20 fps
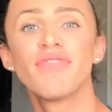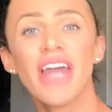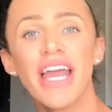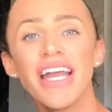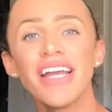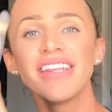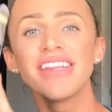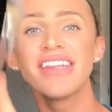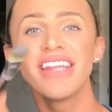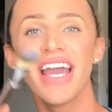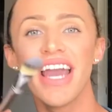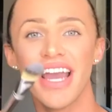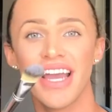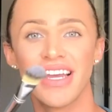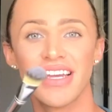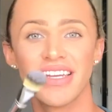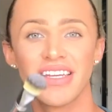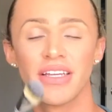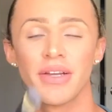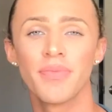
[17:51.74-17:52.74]
They
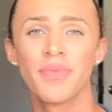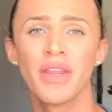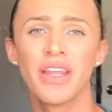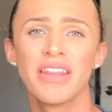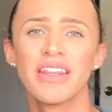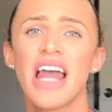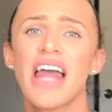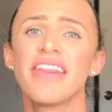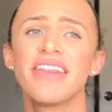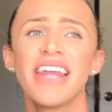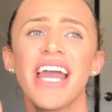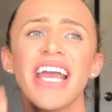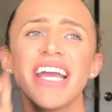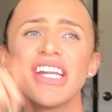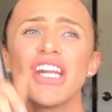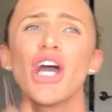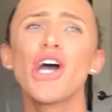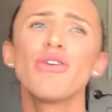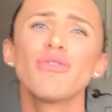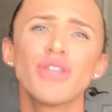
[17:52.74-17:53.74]
think that they
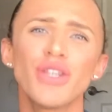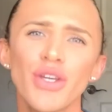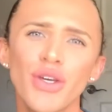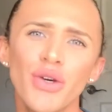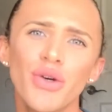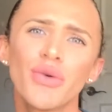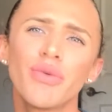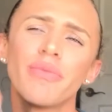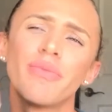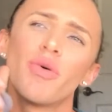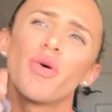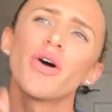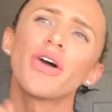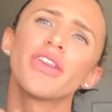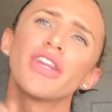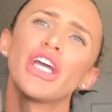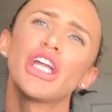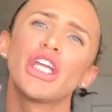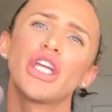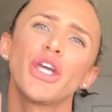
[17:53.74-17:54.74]
know you more
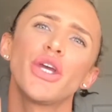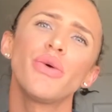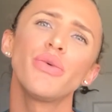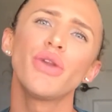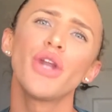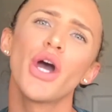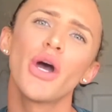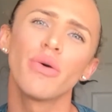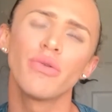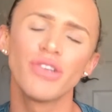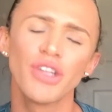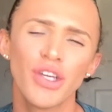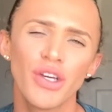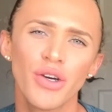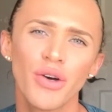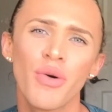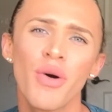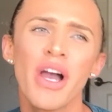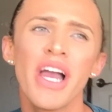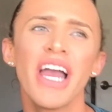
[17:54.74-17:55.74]
than you know
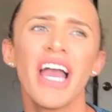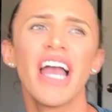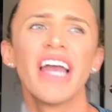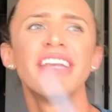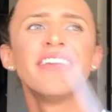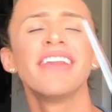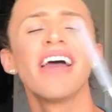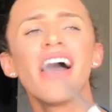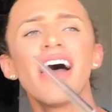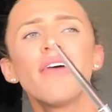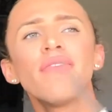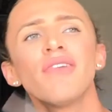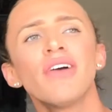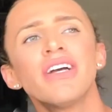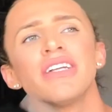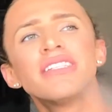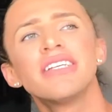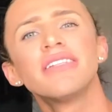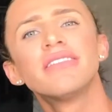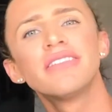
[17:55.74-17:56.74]
you, enough
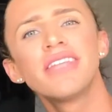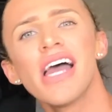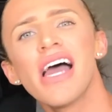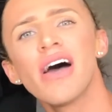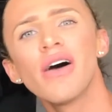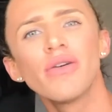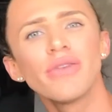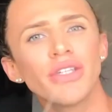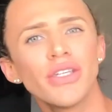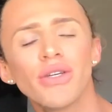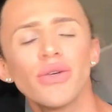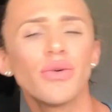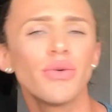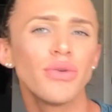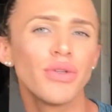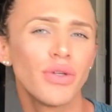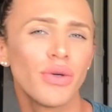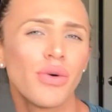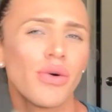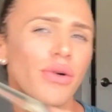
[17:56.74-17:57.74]
to tell you
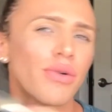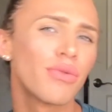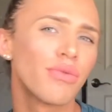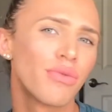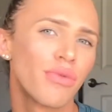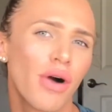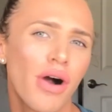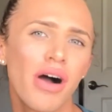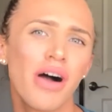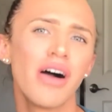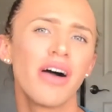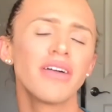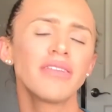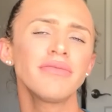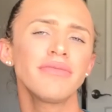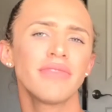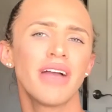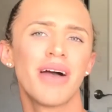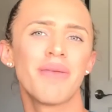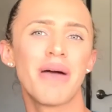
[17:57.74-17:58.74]
you're
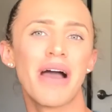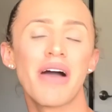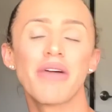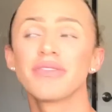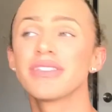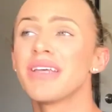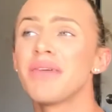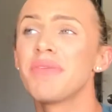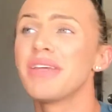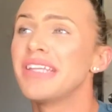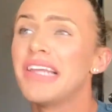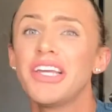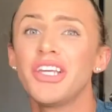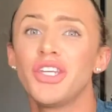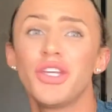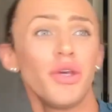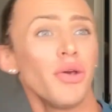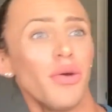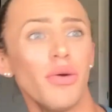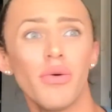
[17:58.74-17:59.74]
wrong about something
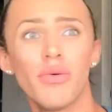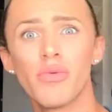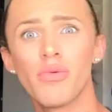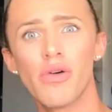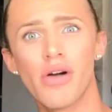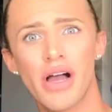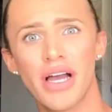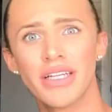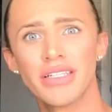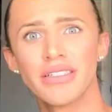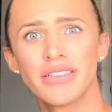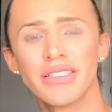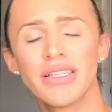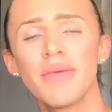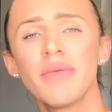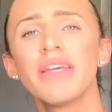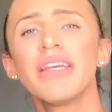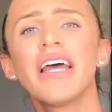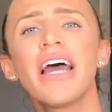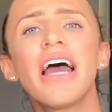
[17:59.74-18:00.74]
that you want,
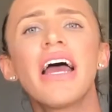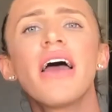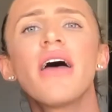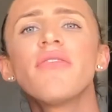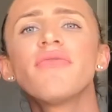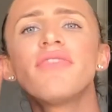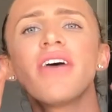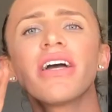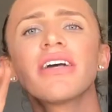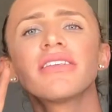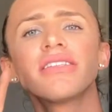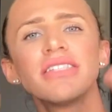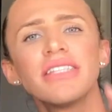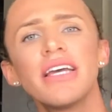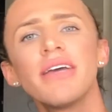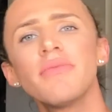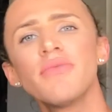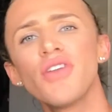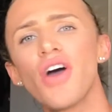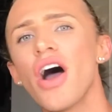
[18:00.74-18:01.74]
something that affects
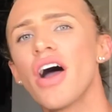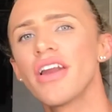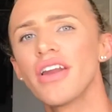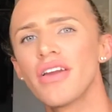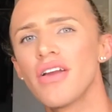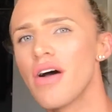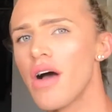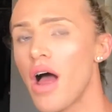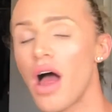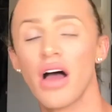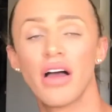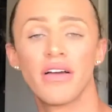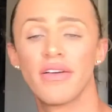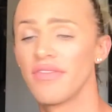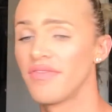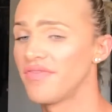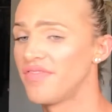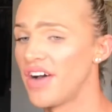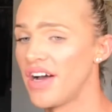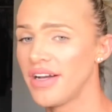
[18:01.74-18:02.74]
them not at all.
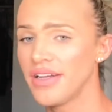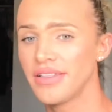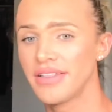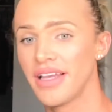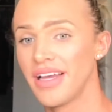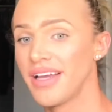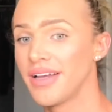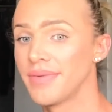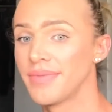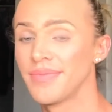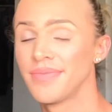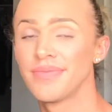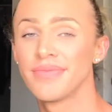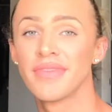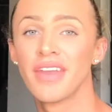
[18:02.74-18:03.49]
Fuck them.